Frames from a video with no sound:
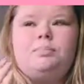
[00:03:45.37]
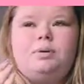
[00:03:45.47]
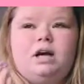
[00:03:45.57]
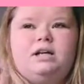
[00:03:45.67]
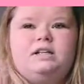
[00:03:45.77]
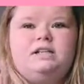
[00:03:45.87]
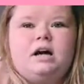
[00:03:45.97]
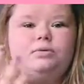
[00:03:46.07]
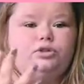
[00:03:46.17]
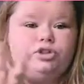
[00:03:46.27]
because
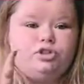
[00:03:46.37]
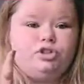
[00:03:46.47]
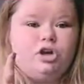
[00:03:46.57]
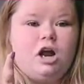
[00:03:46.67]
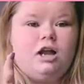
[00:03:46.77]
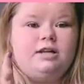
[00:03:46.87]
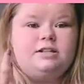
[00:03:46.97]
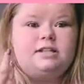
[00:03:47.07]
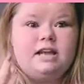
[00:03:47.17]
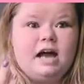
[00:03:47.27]
I was just
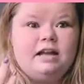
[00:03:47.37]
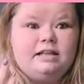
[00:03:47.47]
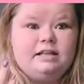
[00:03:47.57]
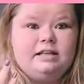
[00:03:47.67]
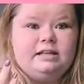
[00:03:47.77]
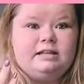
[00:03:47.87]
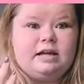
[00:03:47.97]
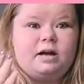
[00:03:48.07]
trying to not eat.